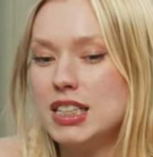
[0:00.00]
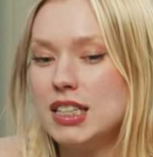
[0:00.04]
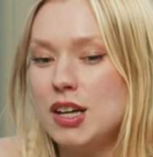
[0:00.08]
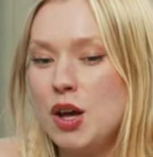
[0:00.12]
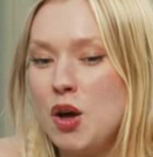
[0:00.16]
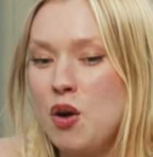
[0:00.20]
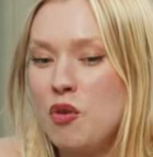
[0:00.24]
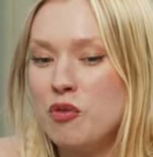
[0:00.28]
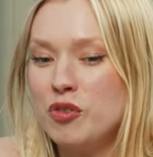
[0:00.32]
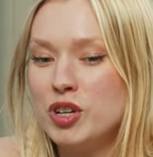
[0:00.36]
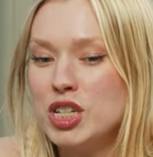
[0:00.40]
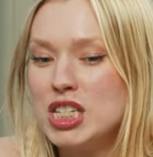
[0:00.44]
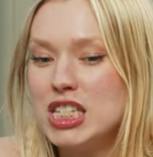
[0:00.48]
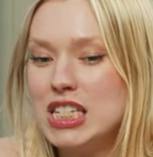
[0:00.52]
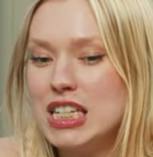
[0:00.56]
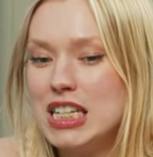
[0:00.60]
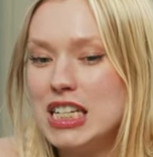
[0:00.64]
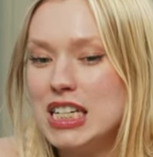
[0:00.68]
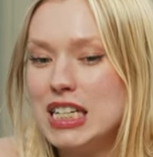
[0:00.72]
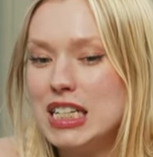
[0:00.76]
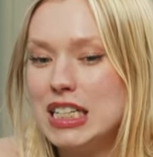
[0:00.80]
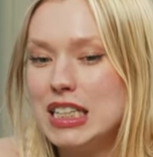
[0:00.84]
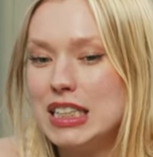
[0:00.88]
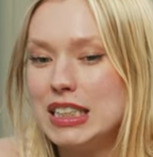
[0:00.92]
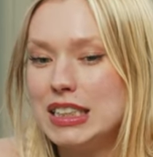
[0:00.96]
oversee
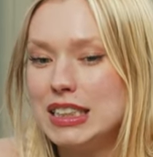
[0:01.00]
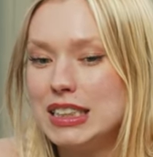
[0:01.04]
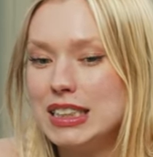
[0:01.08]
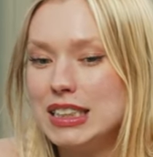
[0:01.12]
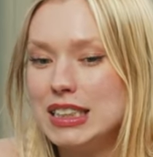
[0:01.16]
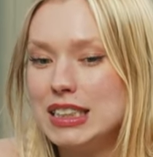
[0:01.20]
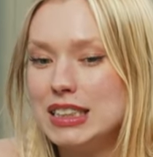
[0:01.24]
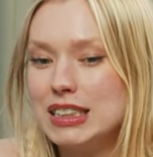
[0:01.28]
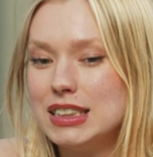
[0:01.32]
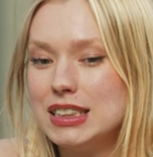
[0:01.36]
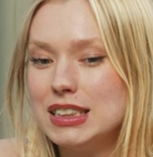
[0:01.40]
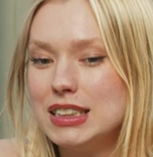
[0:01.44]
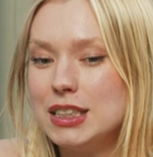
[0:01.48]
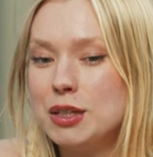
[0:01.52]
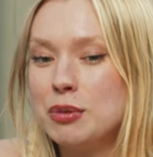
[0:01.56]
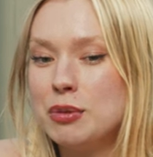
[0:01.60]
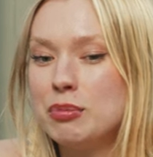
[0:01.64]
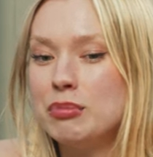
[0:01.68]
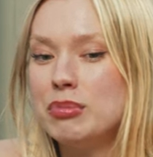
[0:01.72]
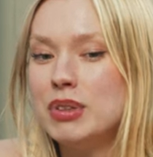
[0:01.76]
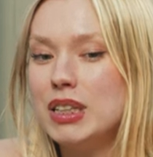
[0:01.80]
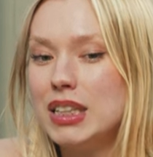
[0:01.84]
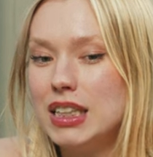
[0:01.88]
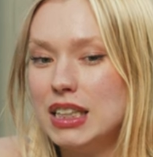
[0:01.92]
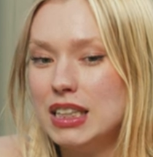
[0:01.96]
it
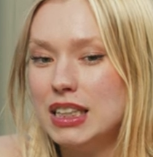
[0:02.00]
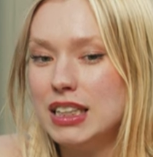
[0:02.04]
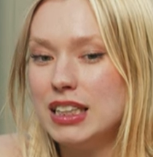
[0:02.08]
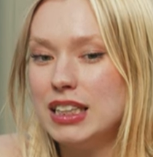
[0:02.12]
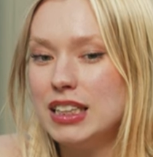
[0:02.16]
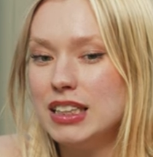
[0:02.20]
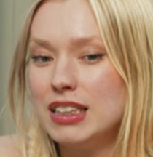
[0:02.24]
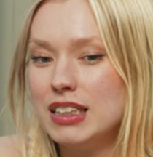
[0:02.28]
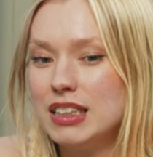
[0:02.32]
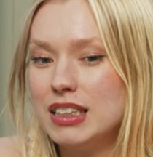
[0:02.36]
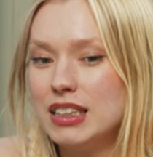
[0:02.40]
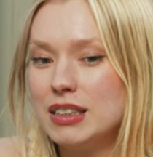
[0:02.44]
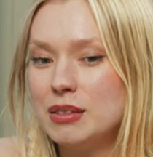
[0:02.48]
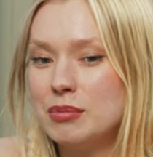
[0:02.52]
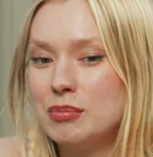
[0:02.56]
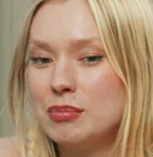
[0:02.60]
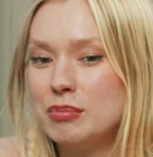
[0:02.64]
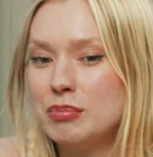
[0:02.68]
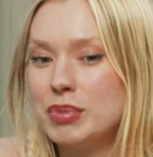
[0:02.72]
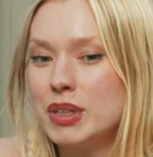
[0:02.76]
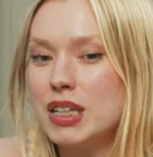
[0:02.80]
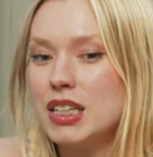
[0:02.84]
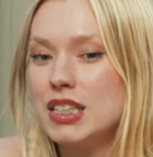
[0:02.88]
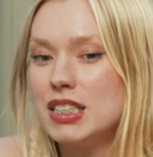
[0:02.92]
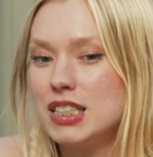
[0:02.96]
completely
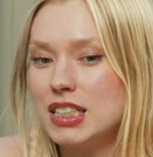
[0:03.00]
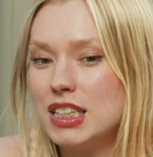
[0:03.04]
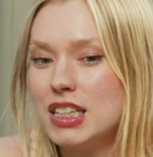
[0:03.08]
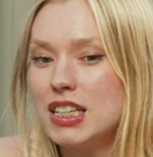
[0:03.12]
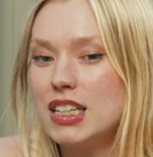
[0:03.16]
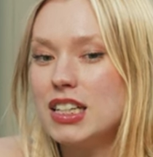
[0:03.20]
because